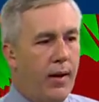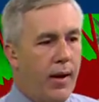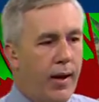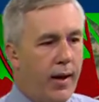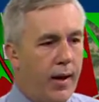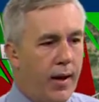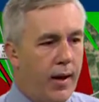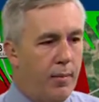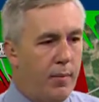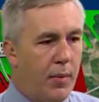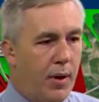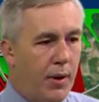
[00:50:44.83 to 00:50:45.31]

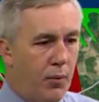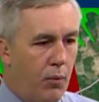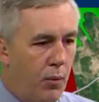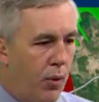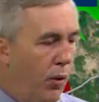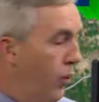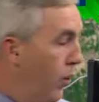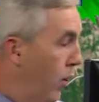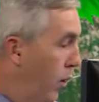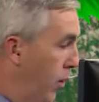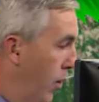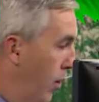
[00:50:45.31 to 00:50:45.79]
But
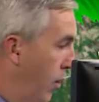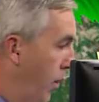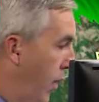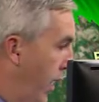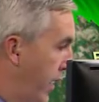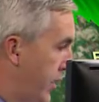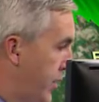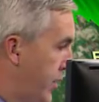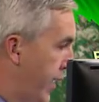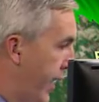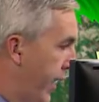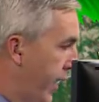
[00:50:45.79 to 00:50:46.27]
we'll
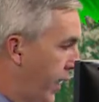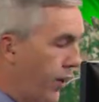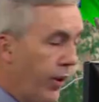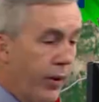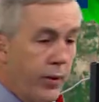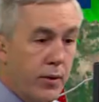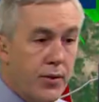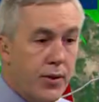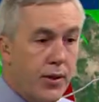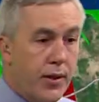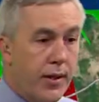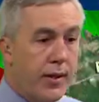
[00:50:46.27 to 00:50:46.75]
watch that
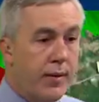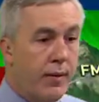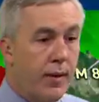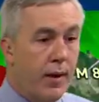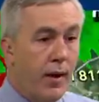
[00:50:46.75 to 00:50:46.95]
closely.